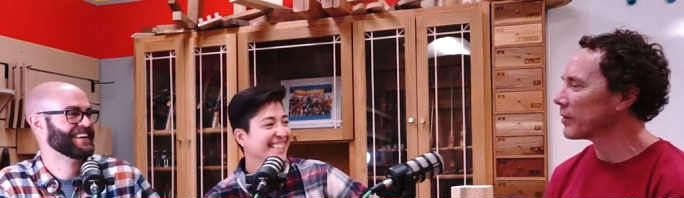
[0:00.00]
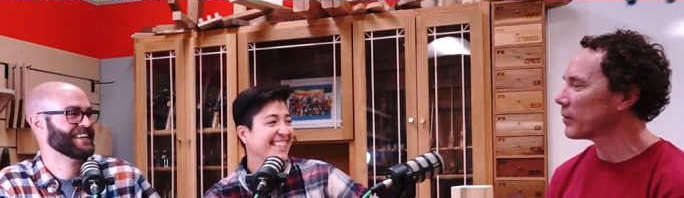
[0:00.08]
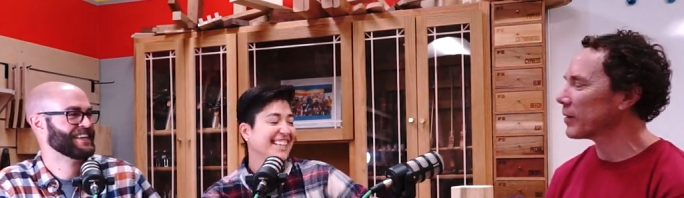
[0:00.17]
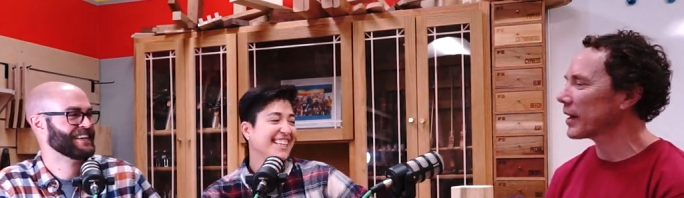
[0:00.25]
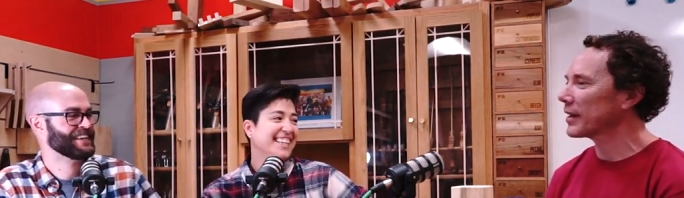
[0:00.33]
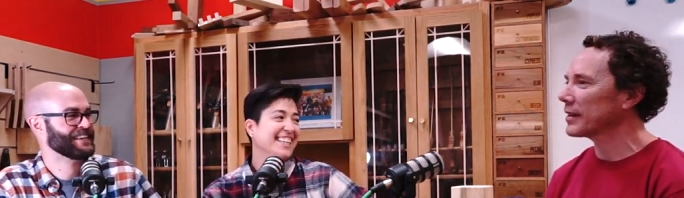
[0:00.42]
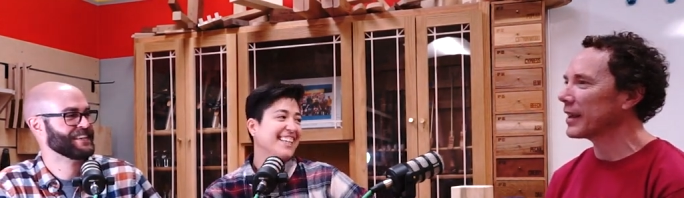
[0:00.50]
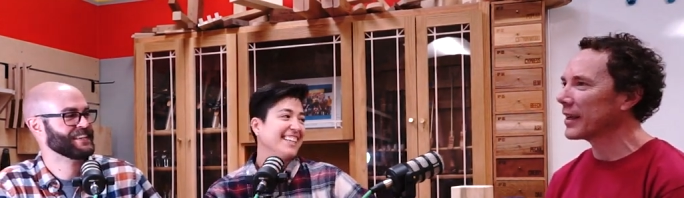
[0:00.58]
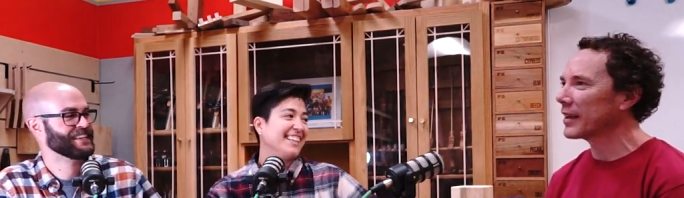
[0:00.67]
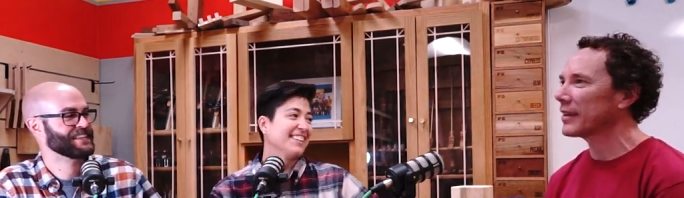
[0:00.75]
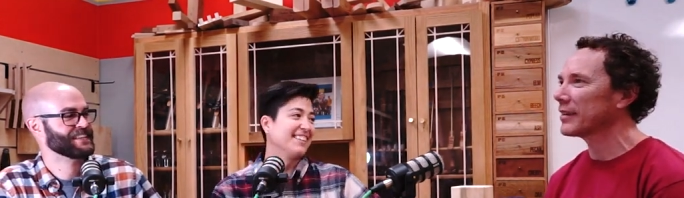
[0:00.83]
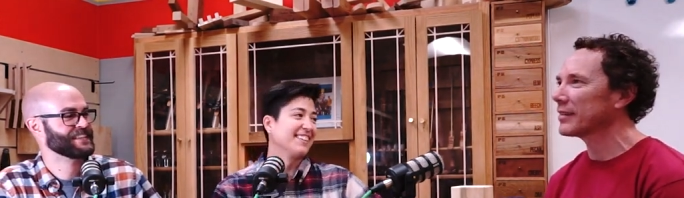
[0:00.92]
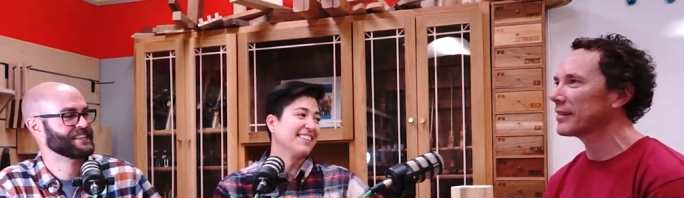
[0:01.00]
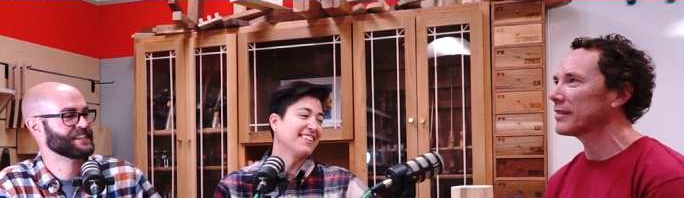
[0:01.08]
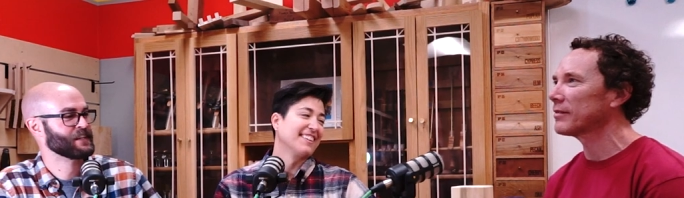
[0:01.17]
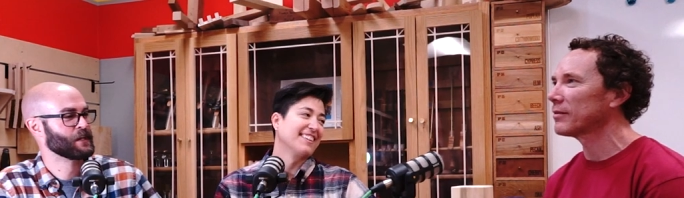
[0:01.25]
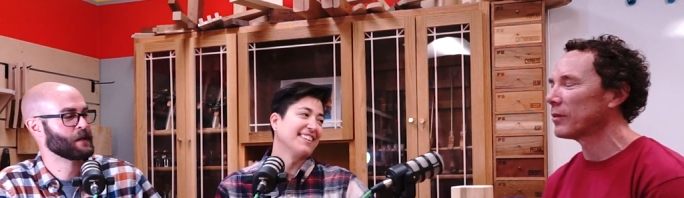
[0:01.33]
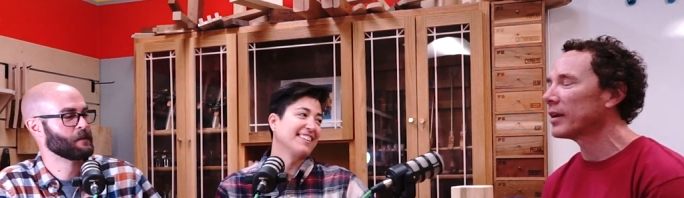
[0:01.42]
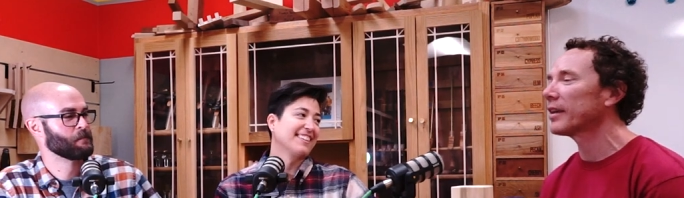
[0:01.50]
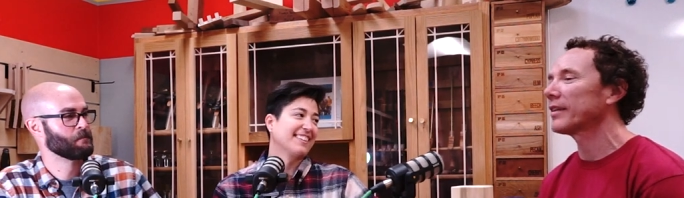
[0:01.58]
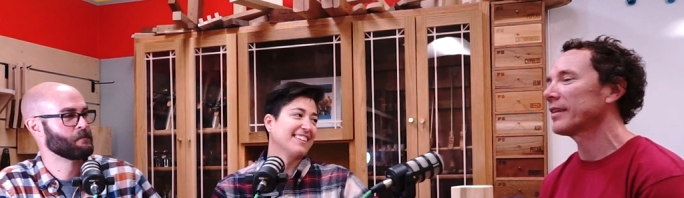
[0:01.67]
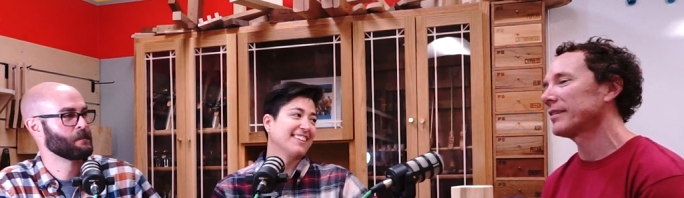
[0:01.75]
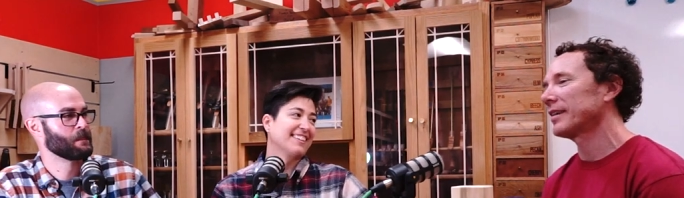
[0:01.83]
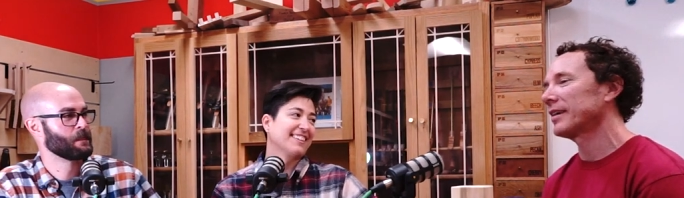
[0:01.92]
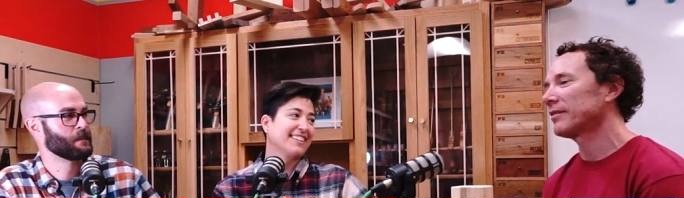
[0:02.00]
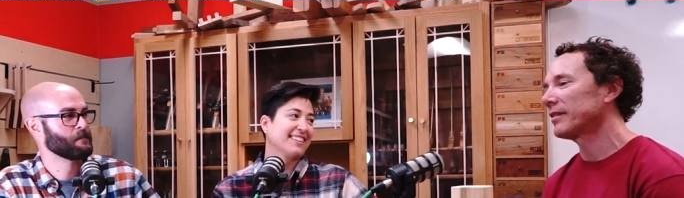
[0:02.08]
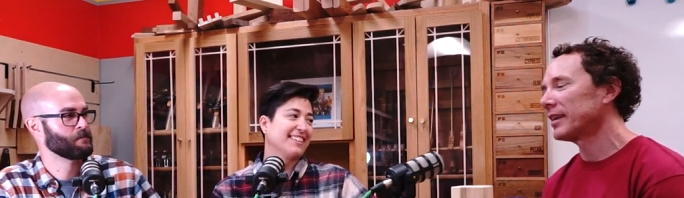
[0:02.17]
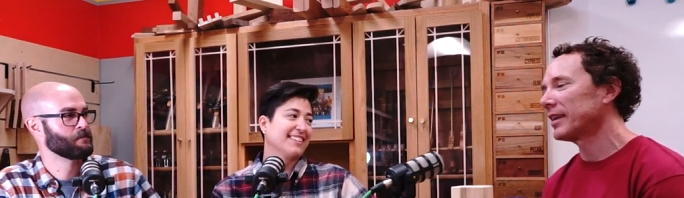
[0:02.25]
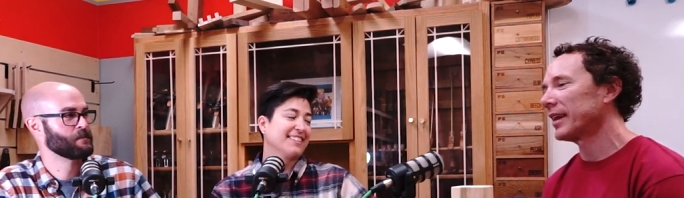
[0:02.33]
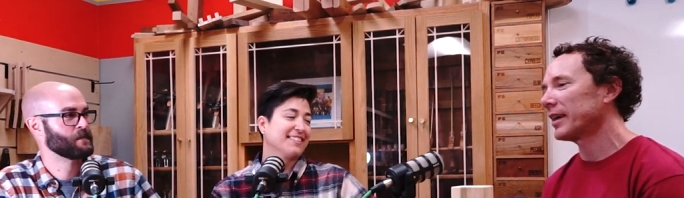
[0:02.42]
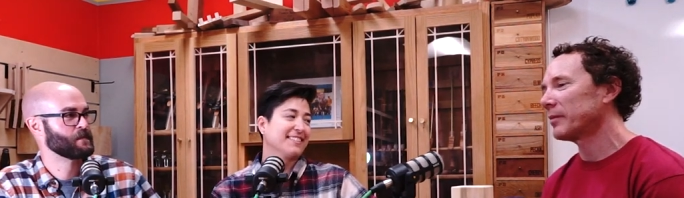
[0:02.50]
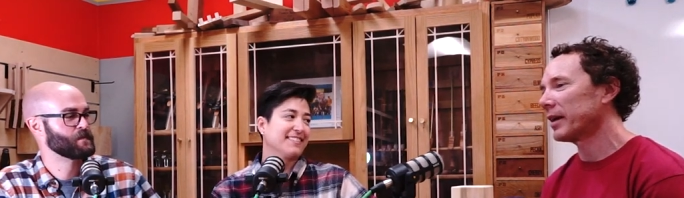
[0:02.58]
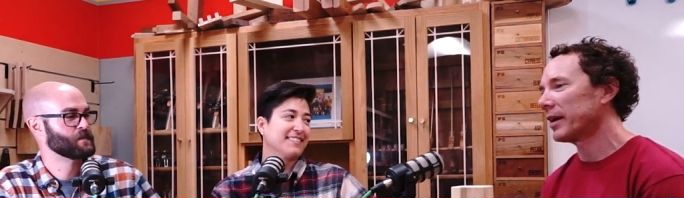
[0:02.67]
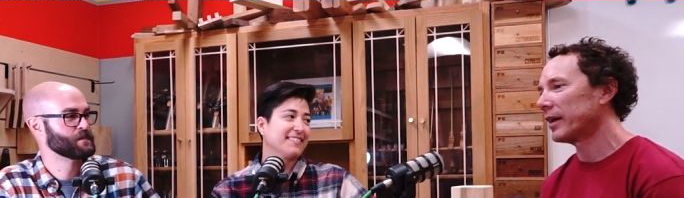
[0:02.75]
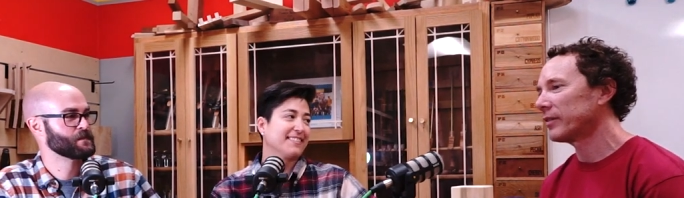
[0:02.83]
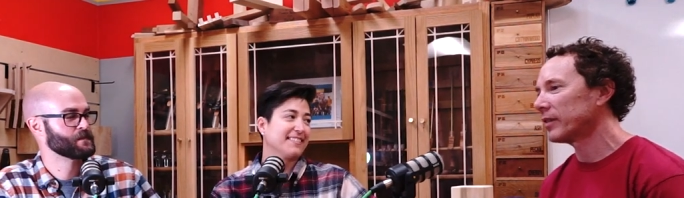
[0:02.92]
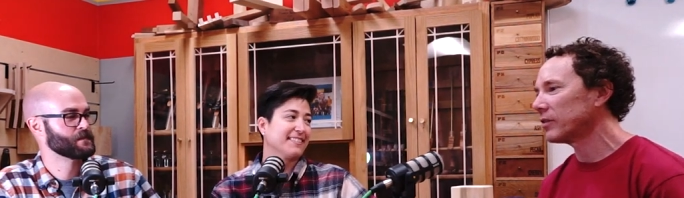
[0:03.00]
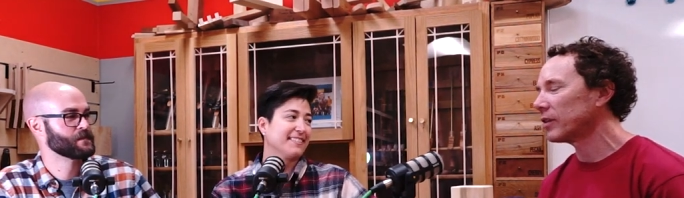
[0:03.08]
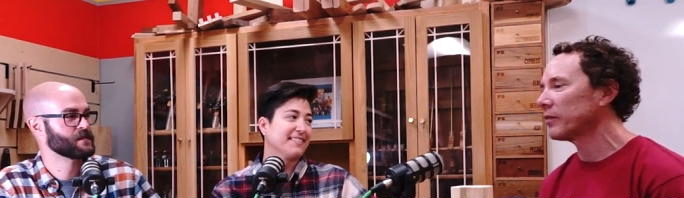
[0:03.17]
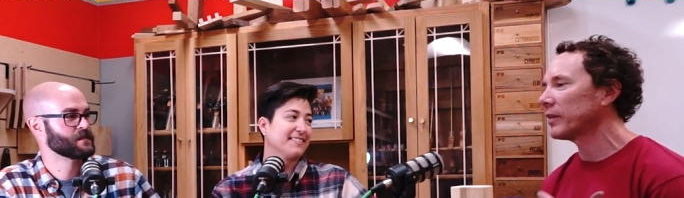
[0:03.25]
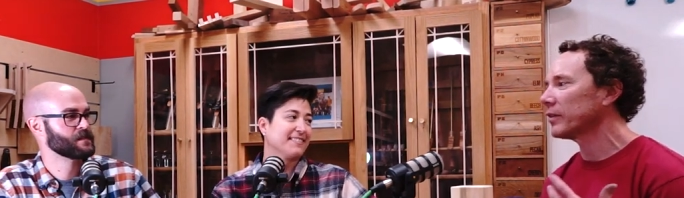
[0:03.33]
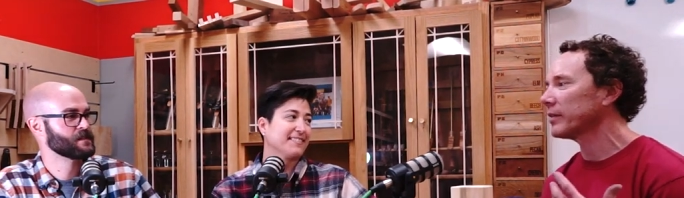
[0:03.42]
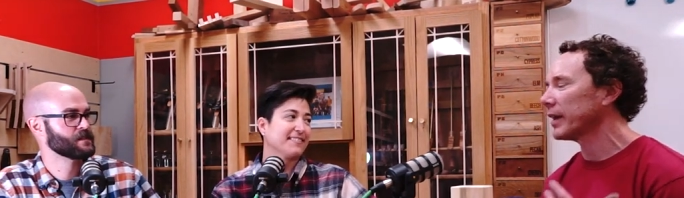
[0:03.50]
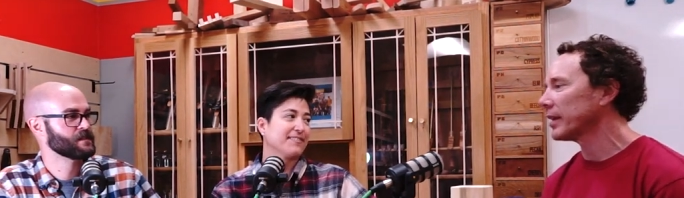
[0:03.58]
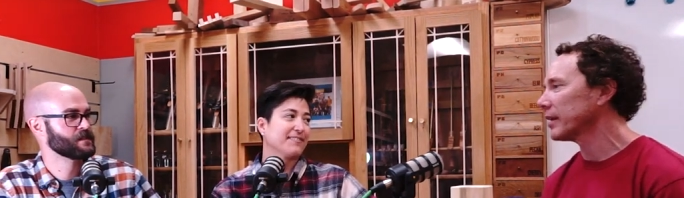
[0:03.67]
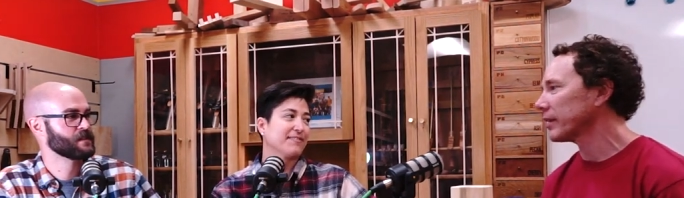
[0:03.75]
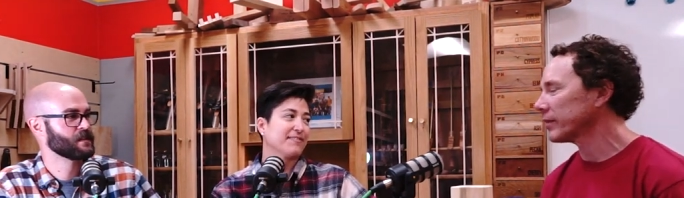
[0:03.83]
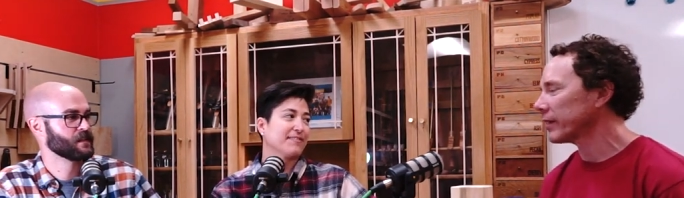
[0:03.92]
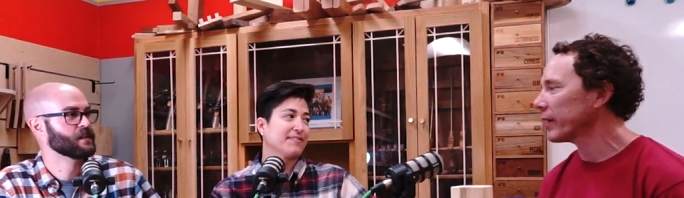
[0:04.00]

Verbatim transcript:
Speaker 1: what I like one of the things I really like about it is it just feels endless.